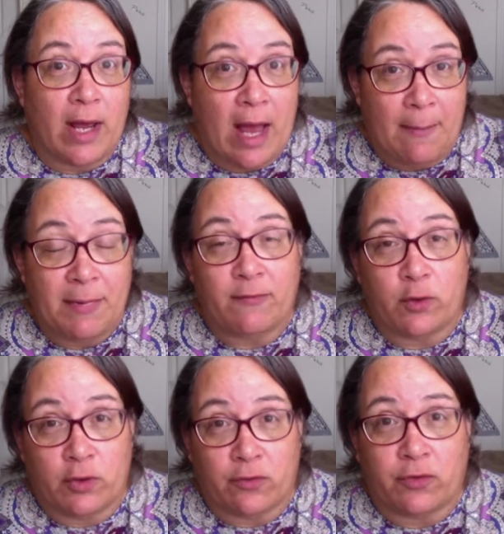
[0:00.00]
happy for
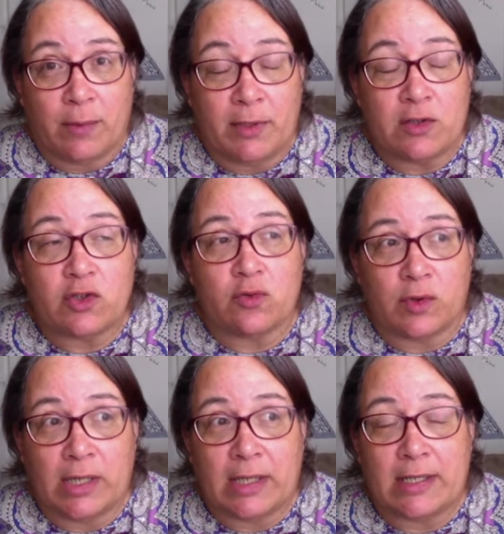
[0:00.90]
your friend because you
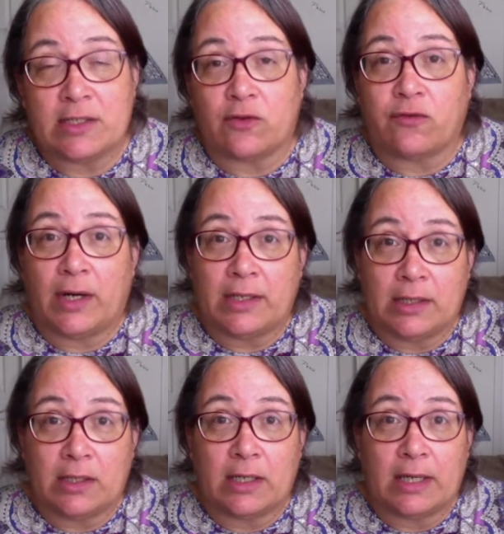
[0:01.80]
realize they're finally
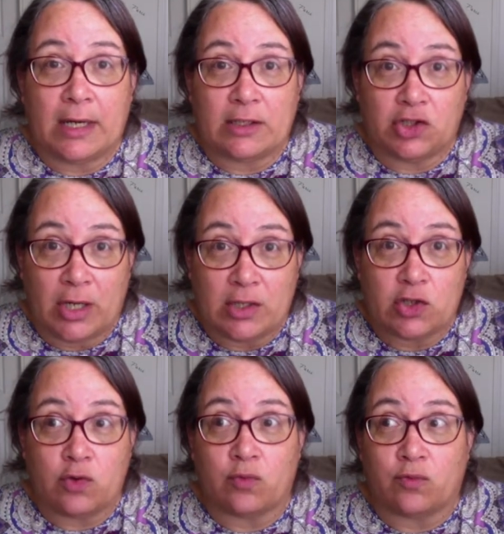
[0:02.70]
going to get a chance
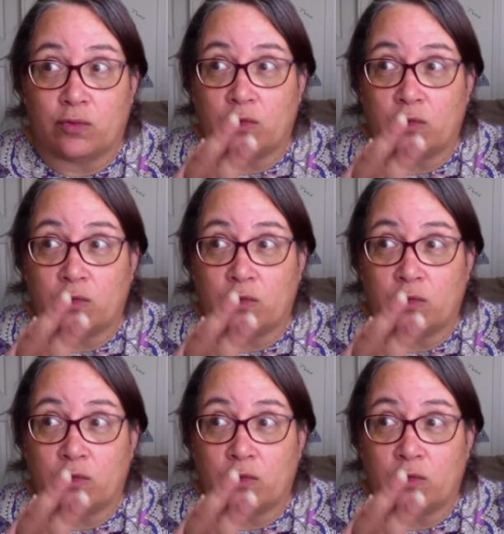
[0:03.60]
to